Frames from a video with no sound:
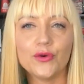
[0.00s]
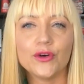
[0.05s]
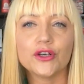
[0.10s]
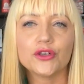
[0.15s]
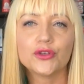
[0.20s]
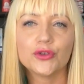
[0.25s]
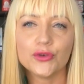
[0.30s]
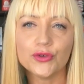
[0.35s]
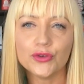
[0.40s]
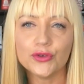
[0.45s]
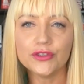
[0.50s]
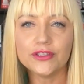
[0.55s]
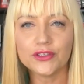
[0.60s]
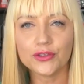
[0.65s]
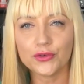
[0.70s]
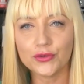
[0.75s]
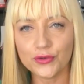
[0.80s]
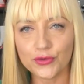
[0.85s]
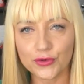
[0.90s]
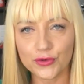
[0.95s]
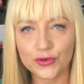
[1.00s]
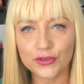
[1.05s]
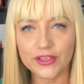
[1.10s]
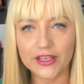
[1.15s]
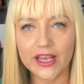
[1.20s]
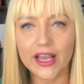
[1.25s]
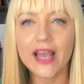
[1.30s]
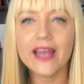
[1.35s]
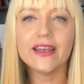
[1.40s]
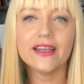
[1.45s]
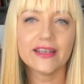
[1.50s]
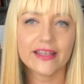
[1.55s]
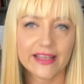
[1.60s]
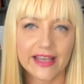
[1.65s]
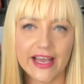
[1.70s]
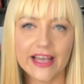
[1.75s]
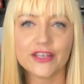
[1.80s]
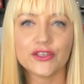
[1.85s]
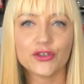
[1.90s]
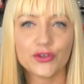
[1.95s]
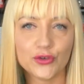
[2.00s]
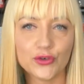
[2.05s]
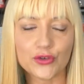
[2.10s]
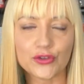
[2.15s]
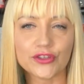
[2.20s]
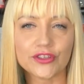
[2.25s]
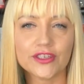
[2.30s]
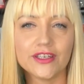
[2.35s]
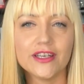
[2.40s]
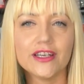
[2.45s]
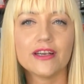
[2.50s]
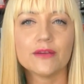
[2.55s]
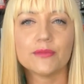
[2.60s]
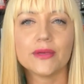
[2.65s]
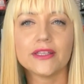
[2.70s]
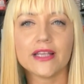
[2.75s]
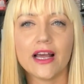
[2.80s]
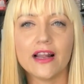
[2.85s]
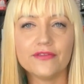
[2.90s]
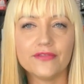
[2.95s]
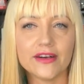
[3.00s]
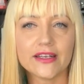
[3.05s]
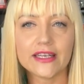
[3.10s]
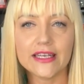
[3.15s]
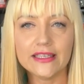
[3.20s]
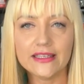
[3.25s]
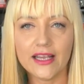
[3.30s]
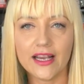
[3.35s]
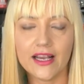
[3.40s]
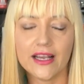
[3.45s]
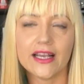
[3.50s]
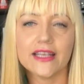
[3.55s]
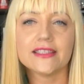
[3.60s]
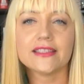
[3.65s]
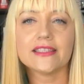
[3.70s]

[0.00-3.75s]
good, and again good. But Alpharetta has